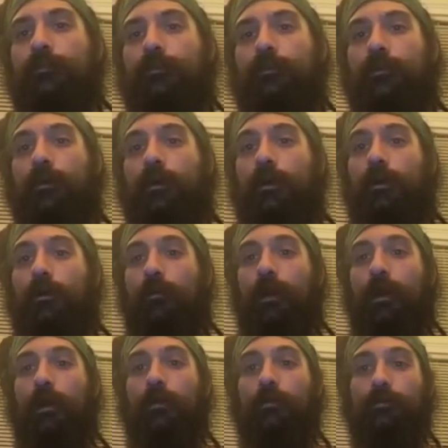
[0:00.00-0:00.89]
Oh
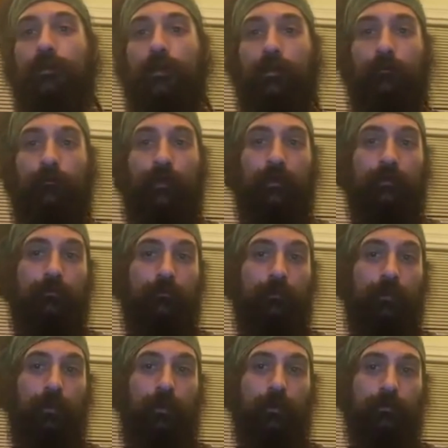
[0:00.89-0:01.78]
wow, Deb, that's
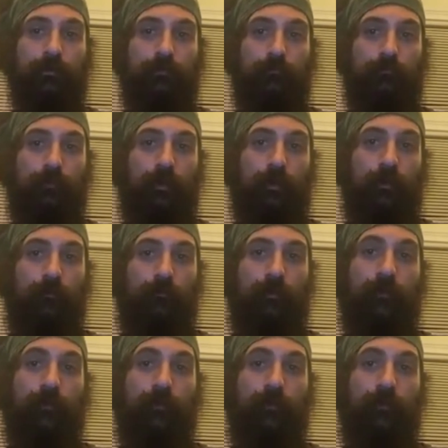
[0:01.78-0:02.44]
really awesome.